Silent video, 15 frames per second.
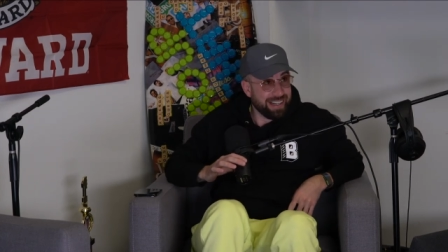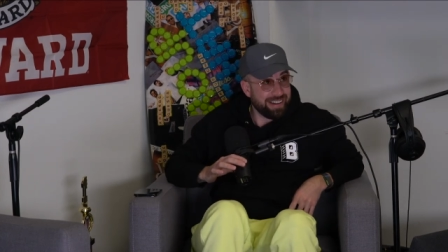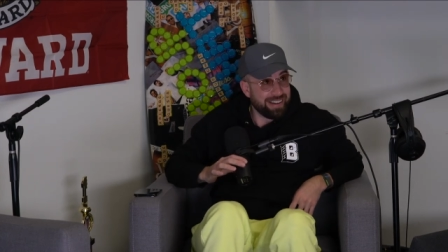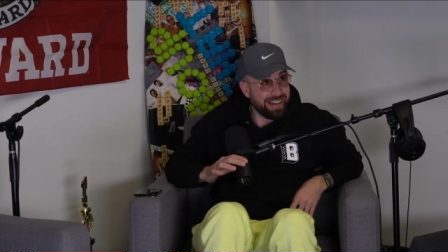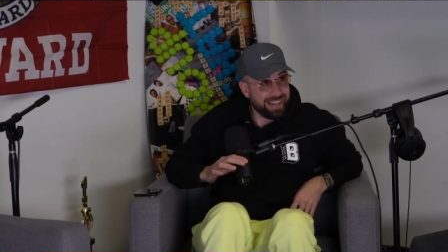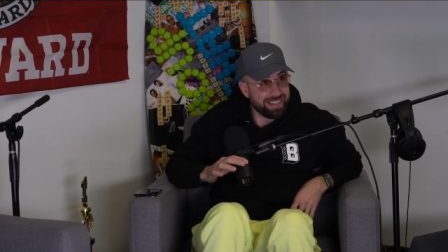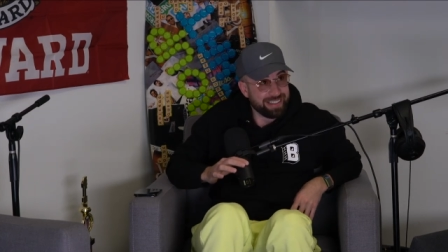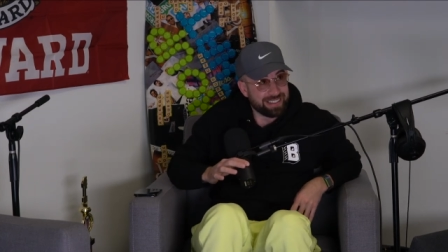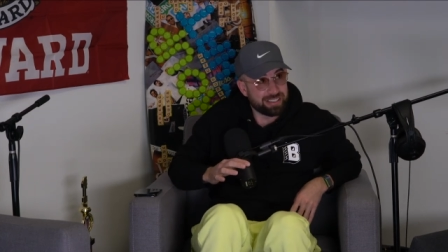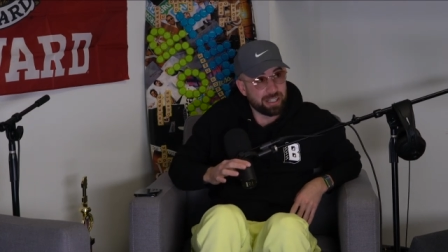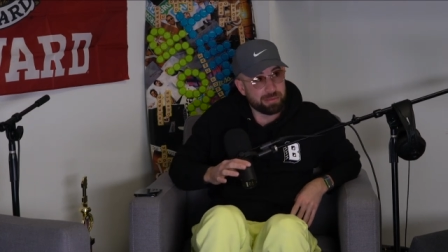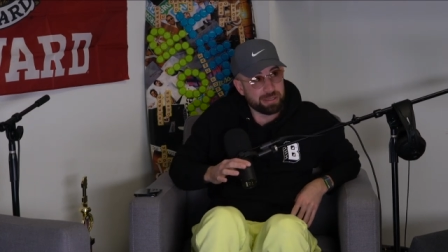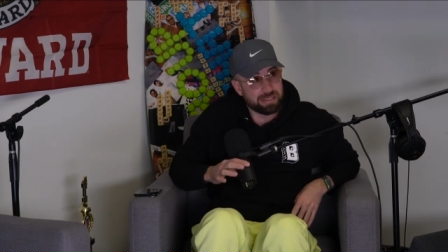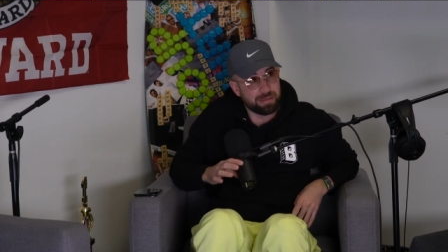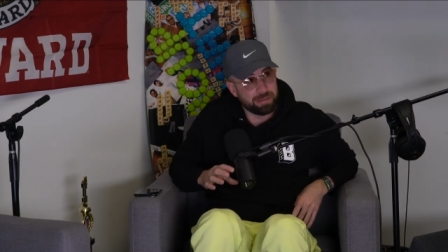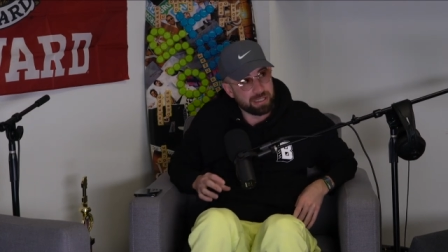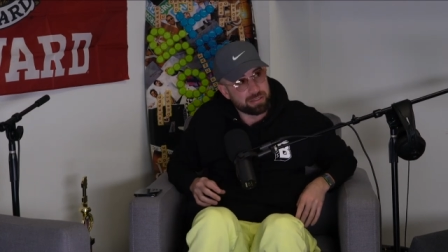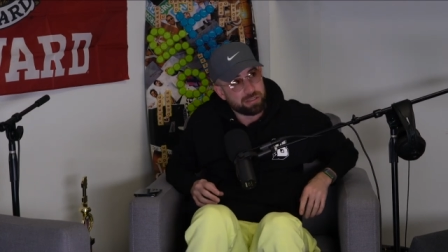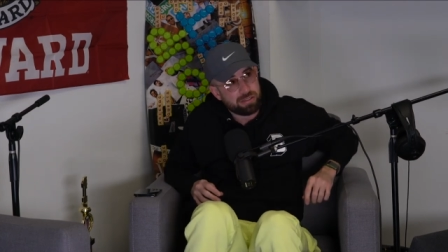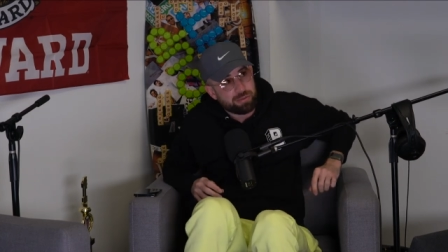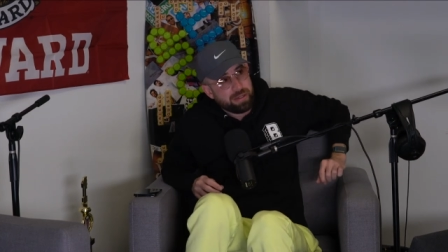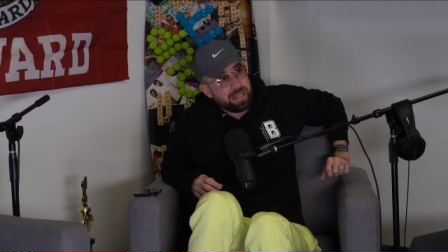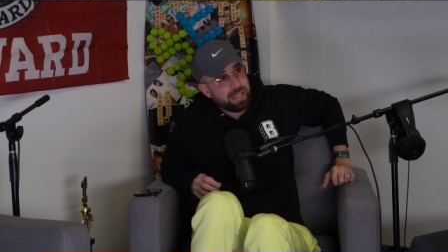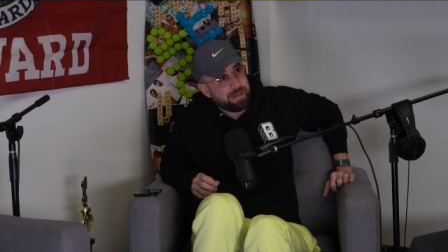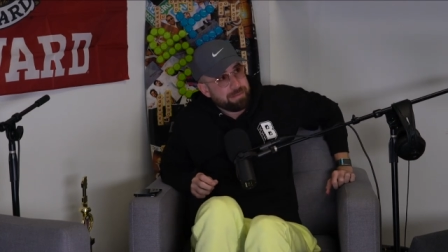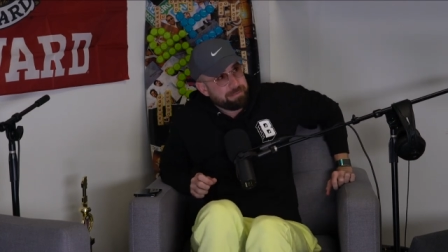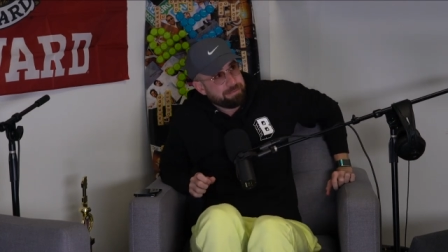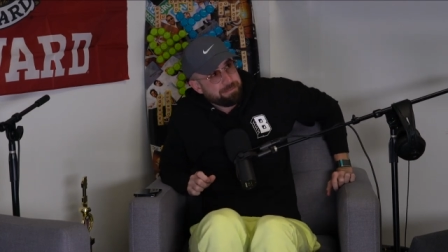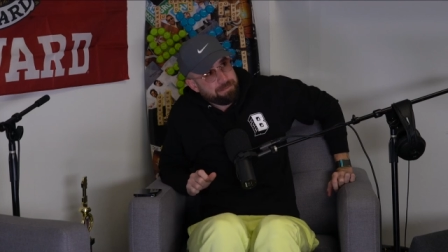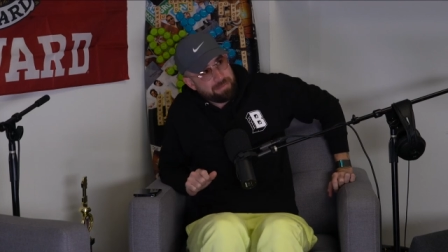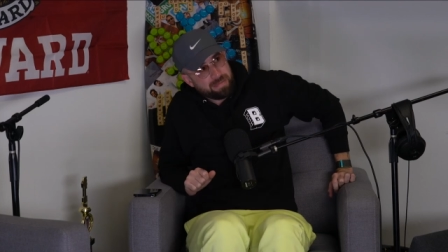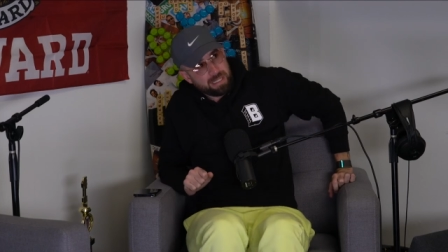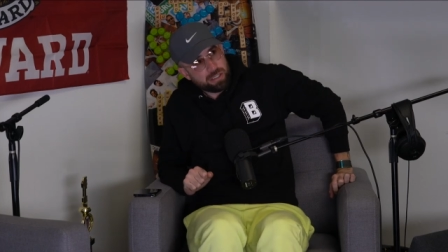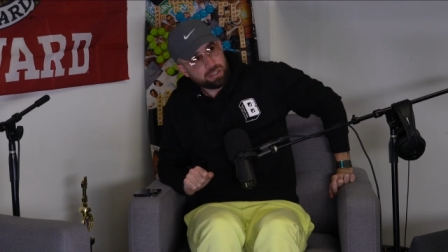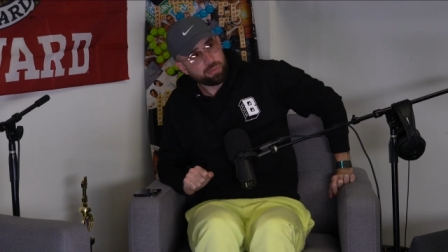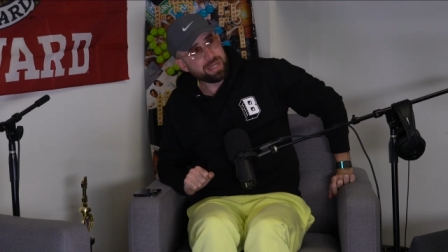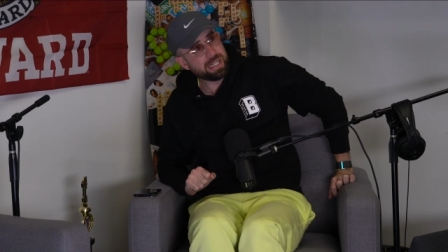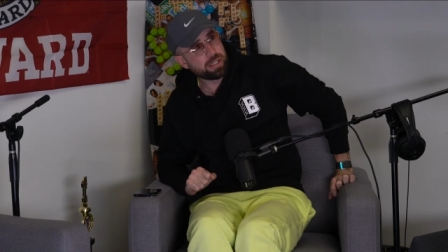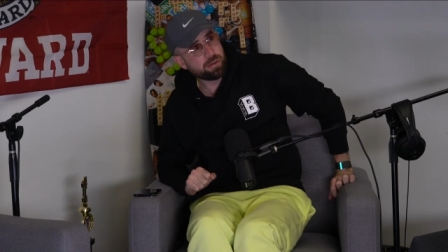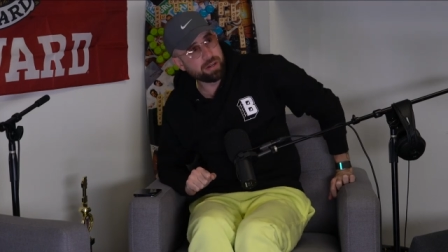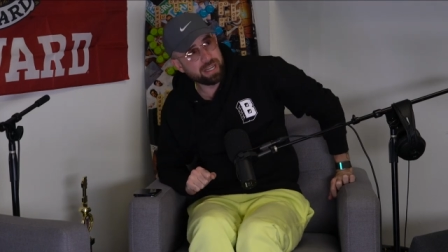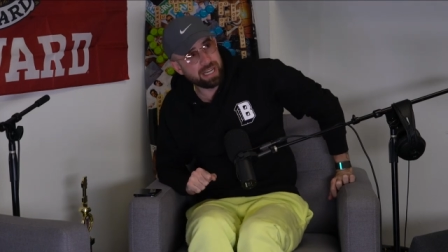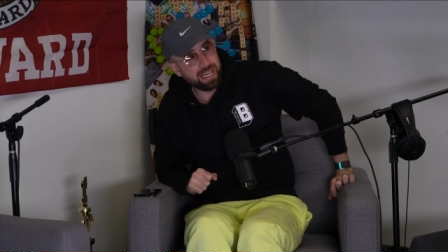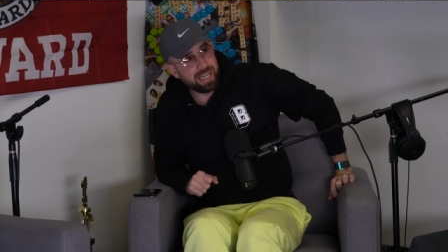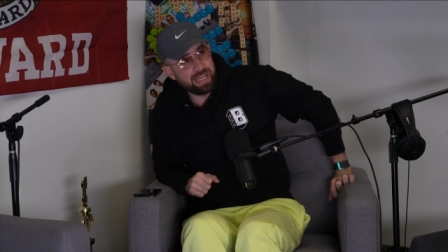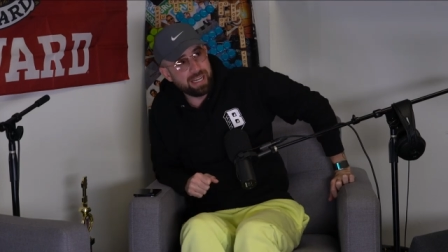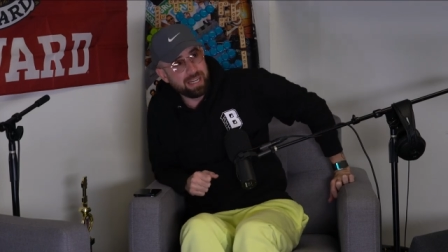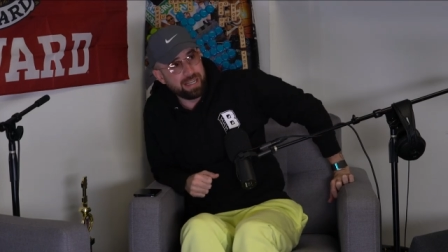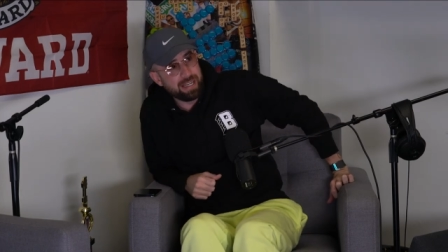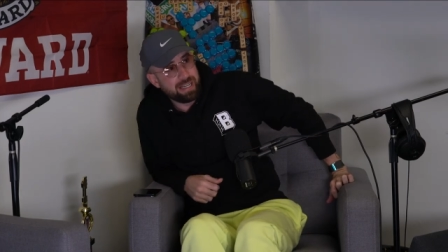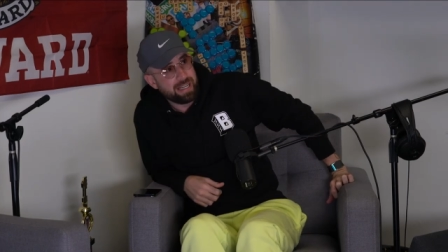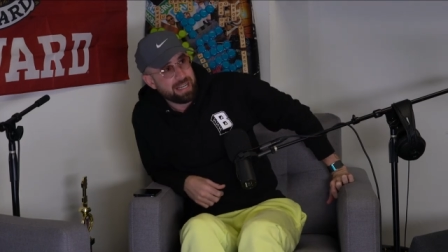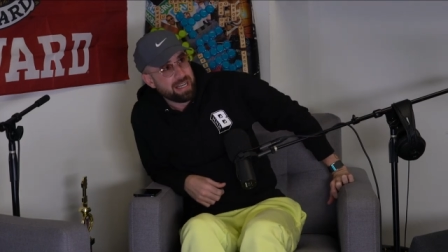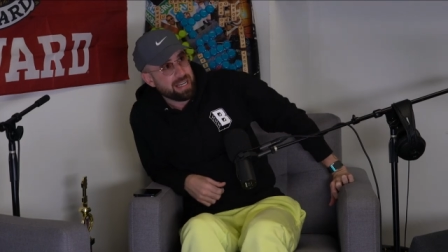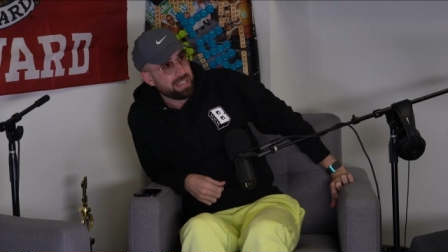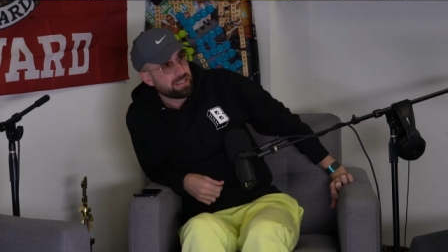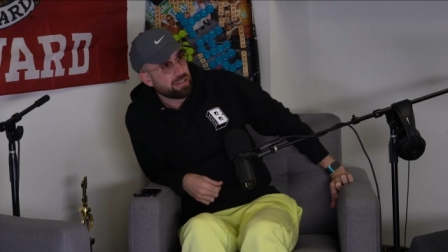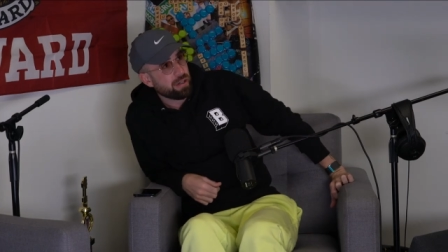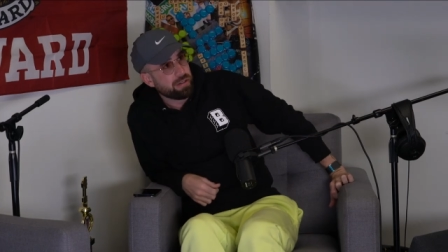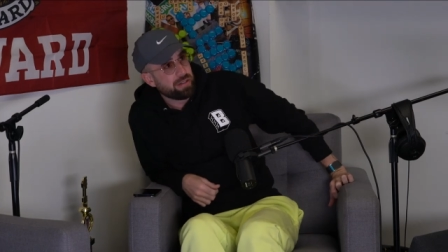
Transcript: All right, let's talk about someone else who's winning. Sweetgreen. Yeah. So